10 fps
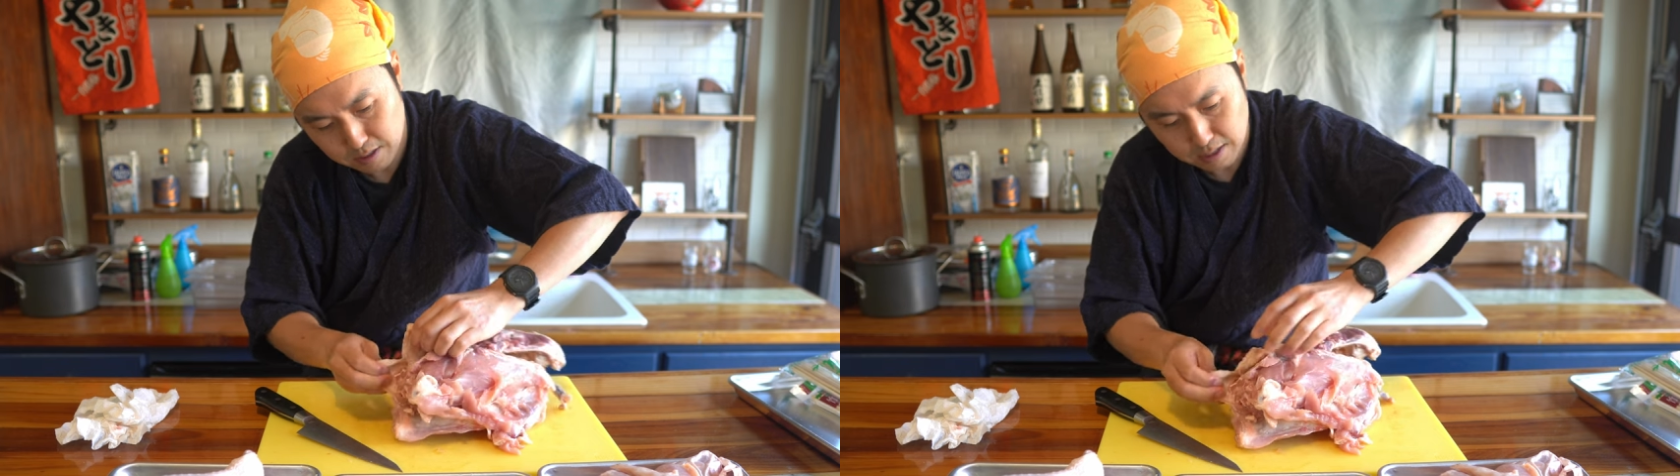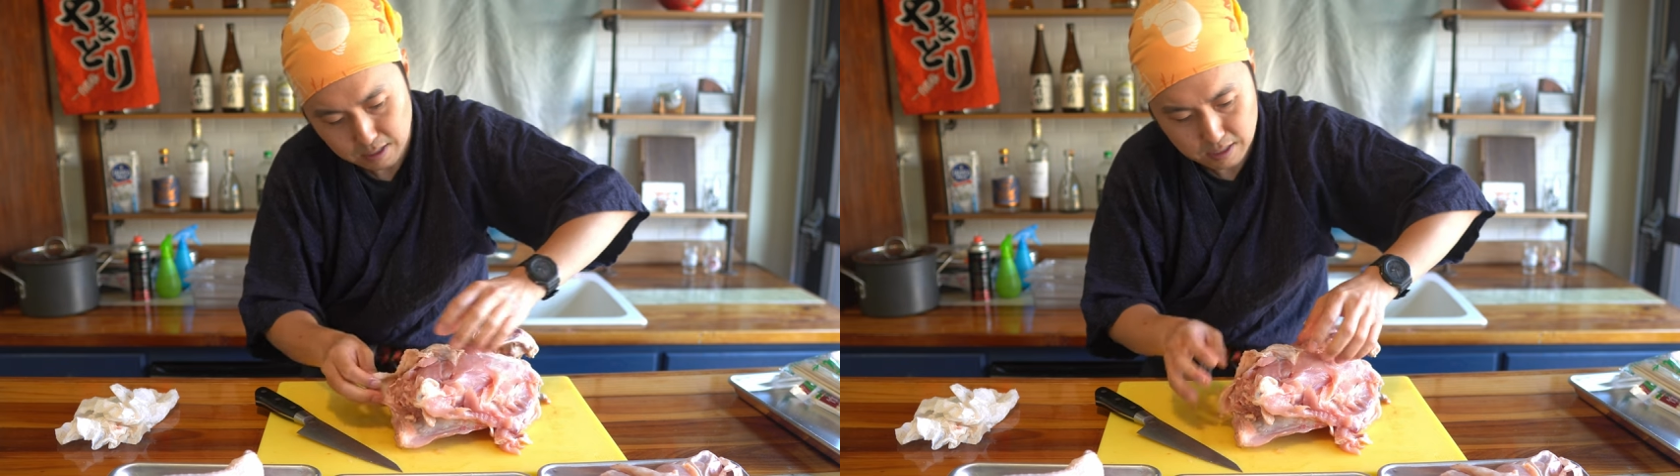
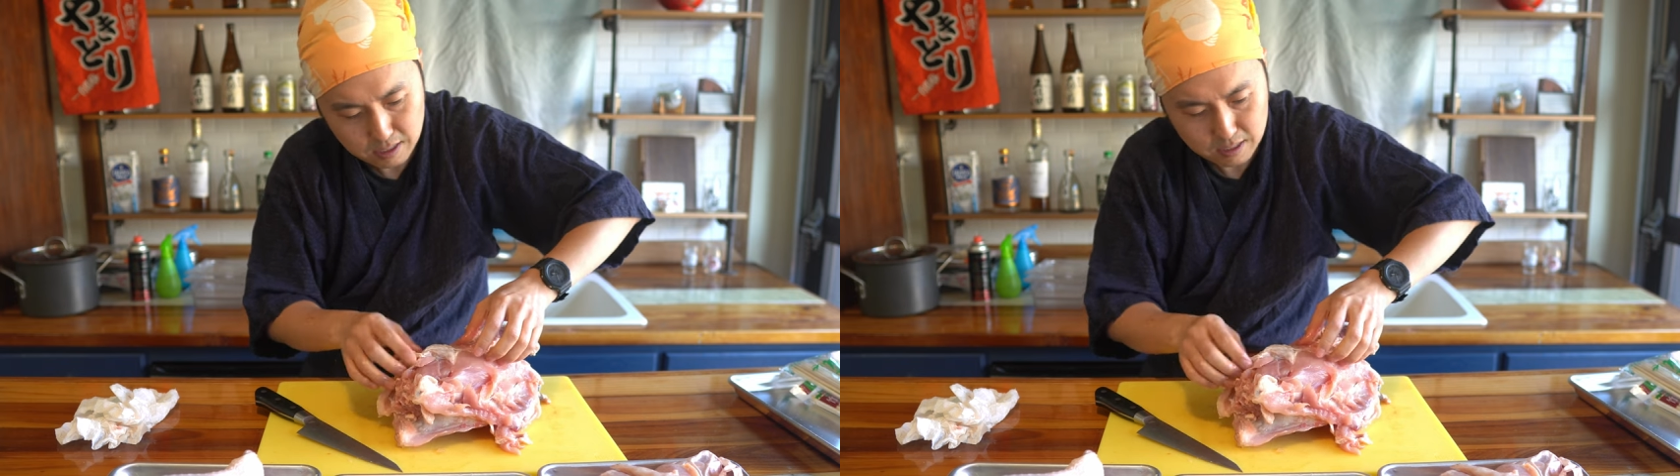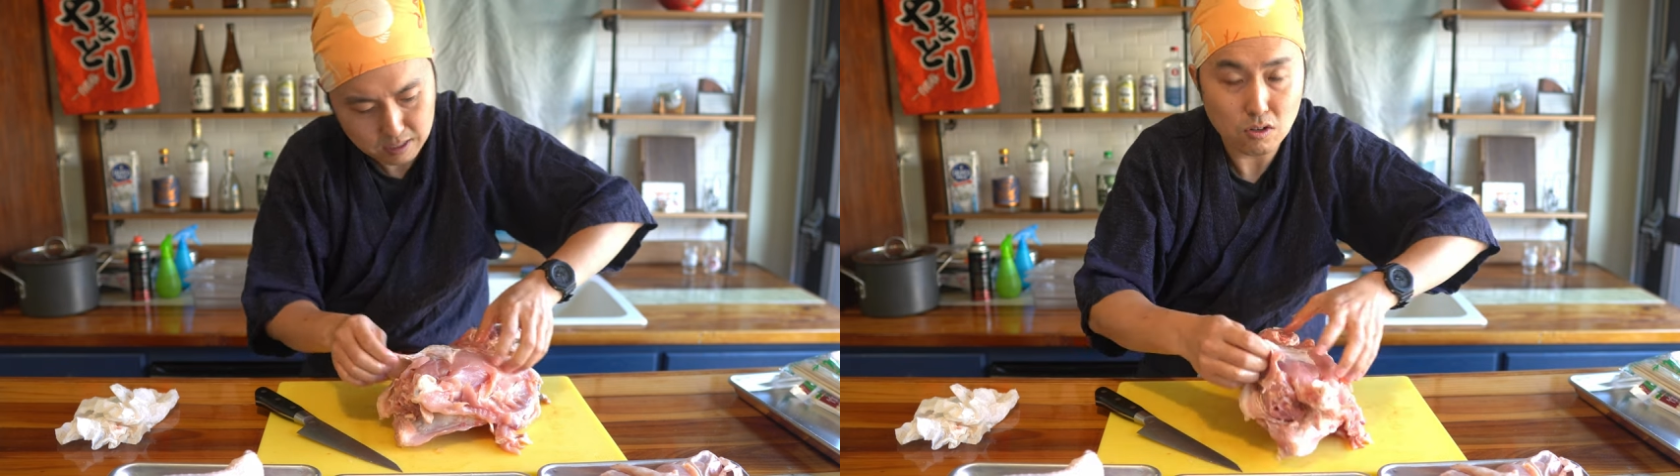that I
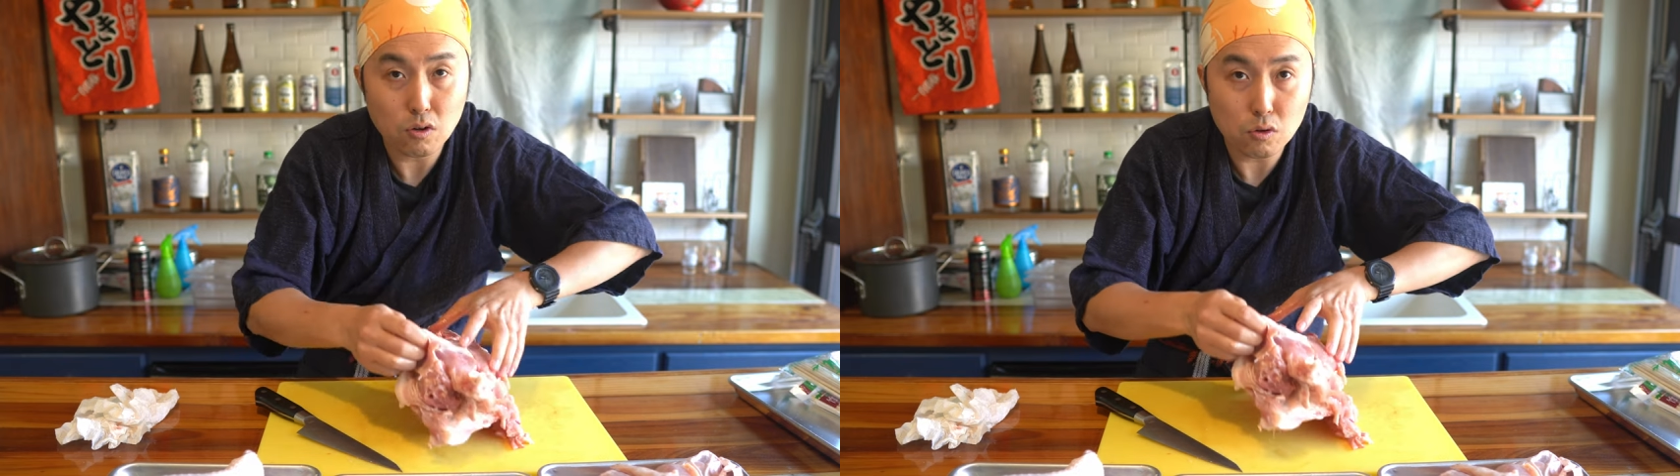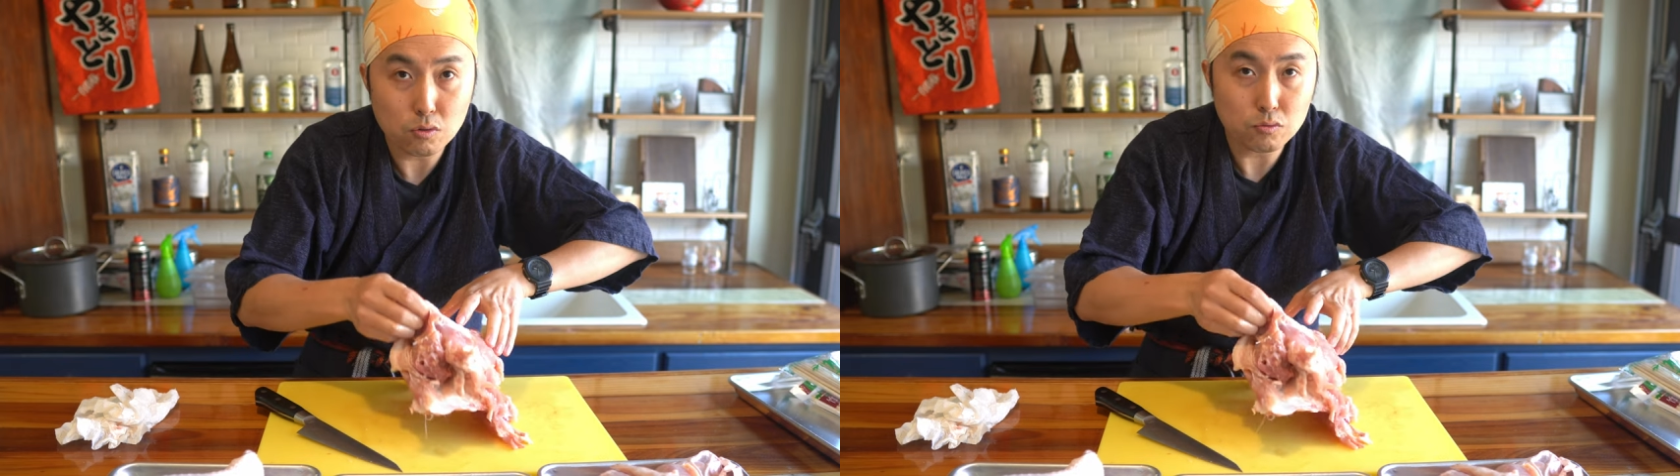need.
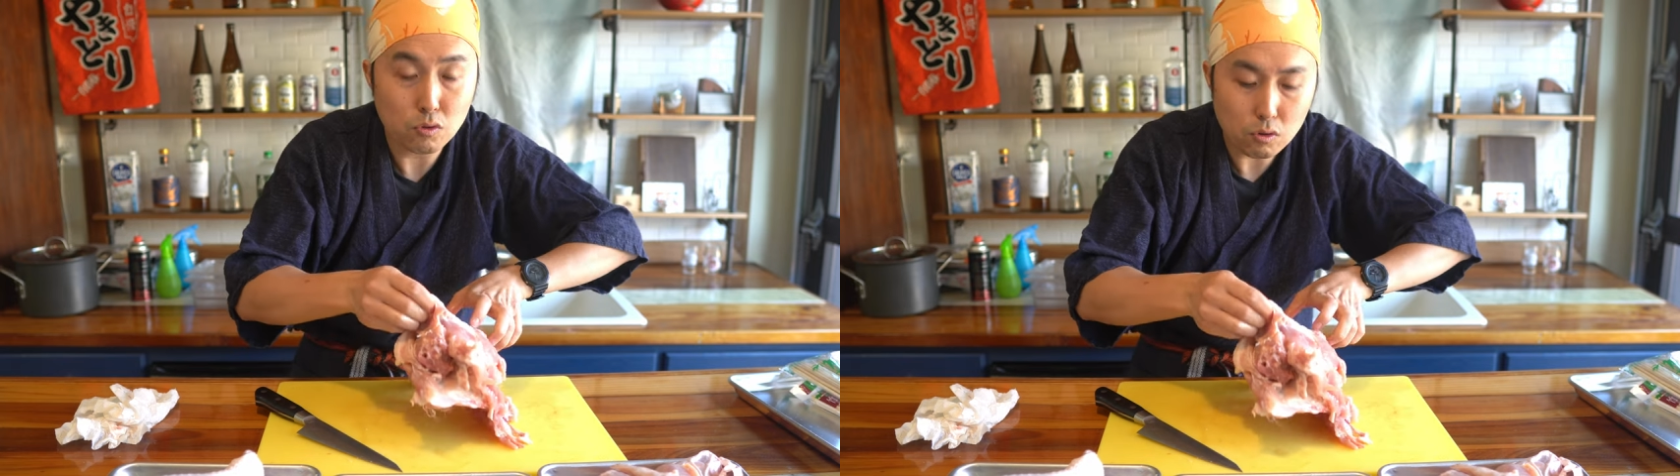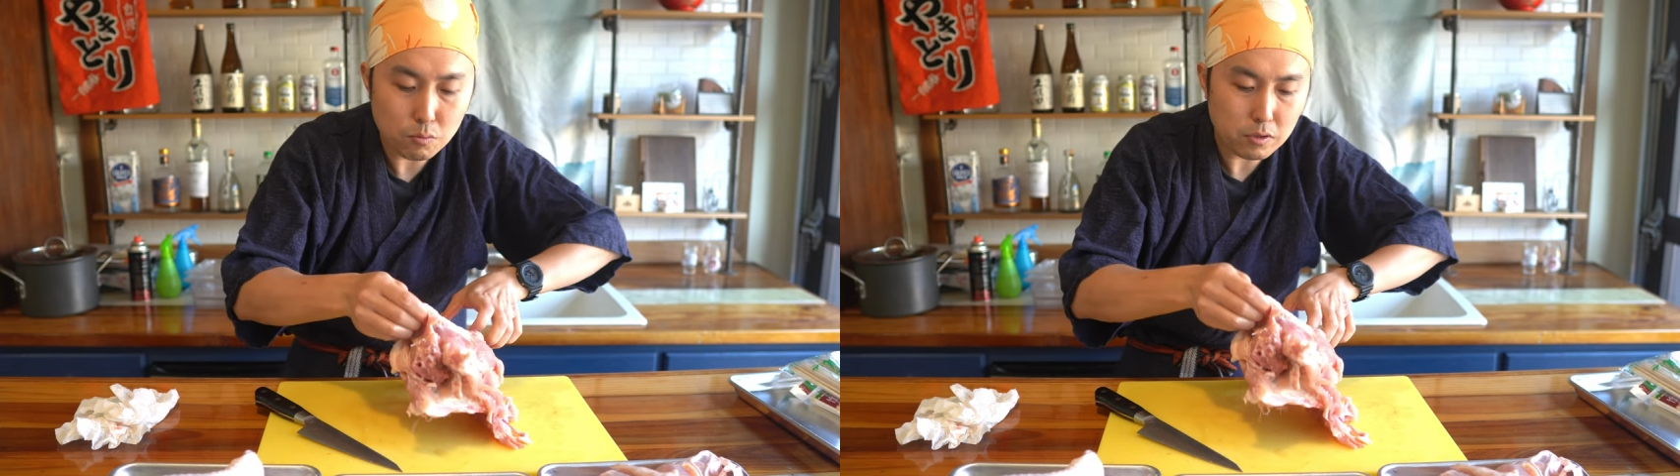So
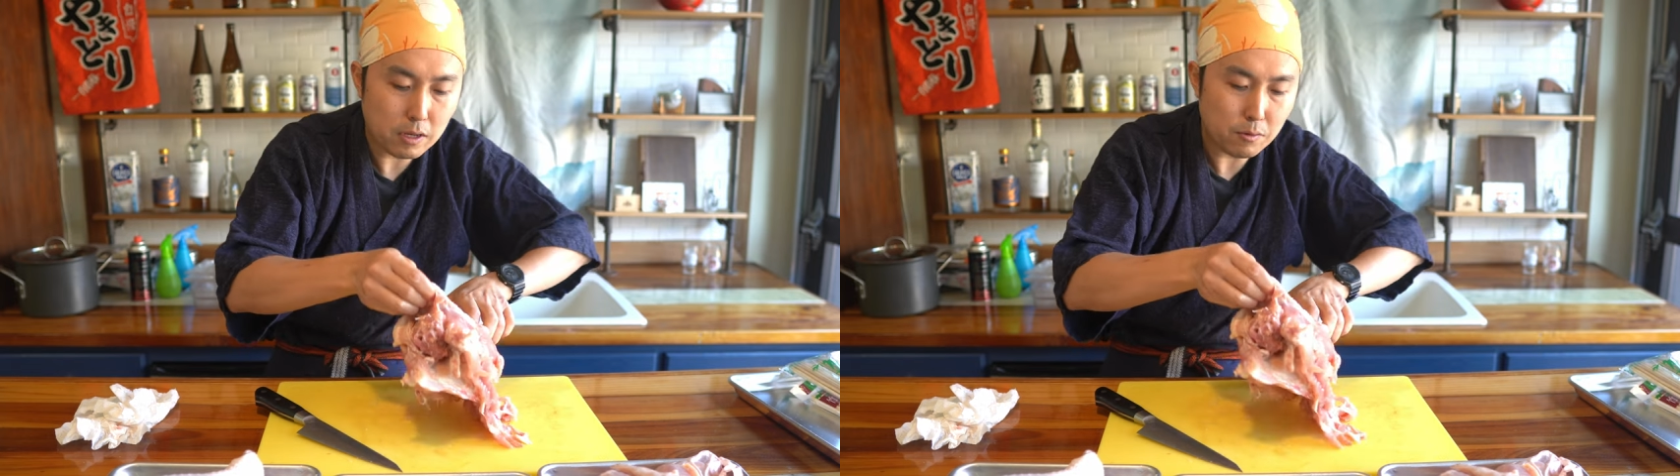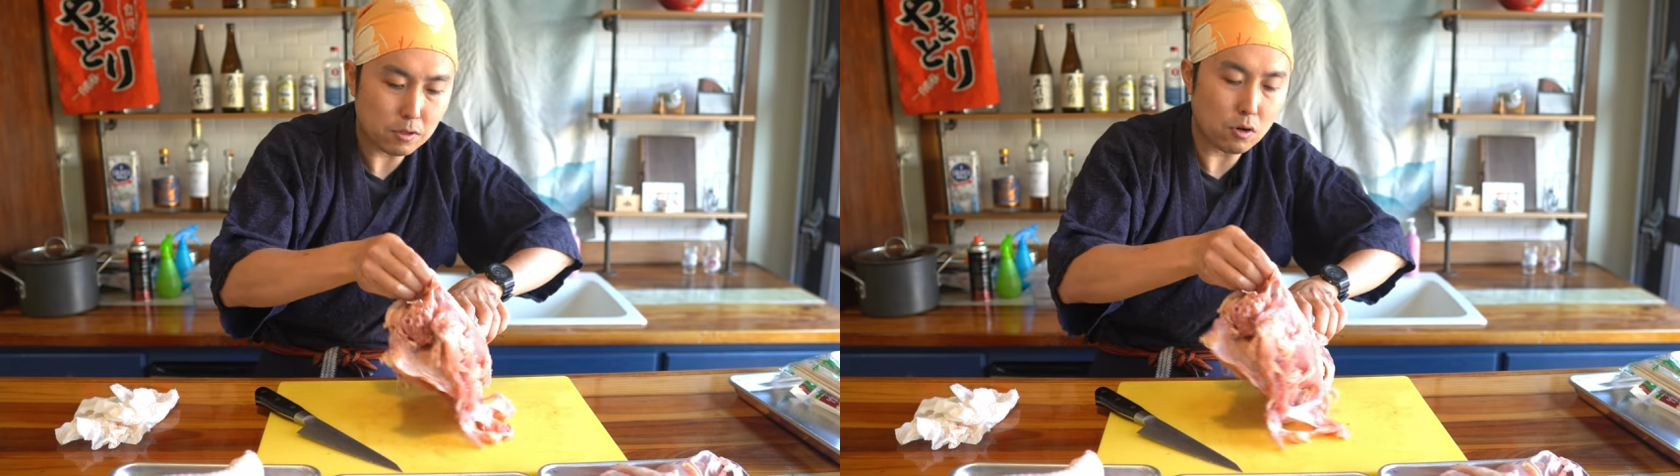normally I would